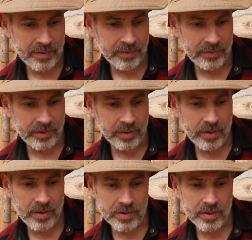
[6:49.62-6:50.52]
50
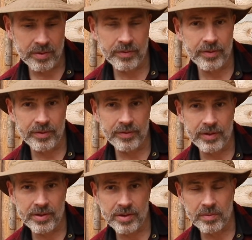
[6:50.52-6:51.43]
yards, 150
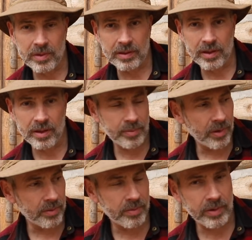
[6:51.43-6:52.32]
feet, something like that,
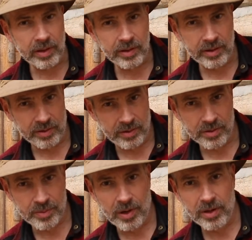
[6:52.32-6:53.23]
probably, into
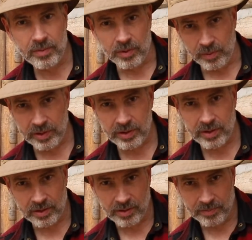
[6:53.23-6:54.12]
a spot where wind
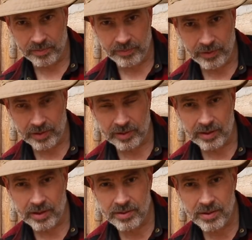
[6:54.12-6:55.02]
can come funneling
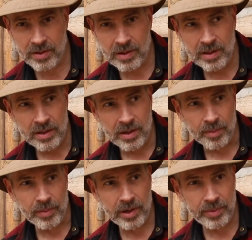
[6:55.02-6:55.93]
down there,
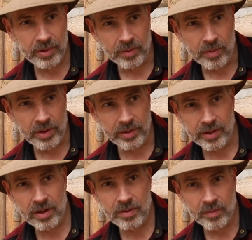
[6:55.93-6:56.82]
I might be able to run it
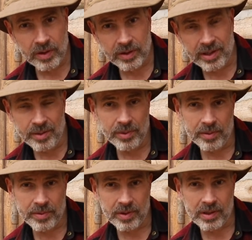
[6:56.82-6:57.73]
there and run a cable
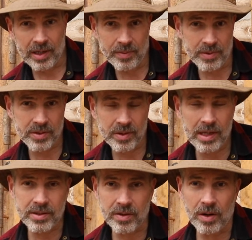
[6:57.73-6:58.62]
up to the cabin. So
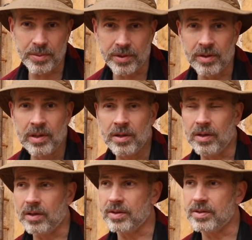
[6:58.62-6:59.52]
that's an option. I'll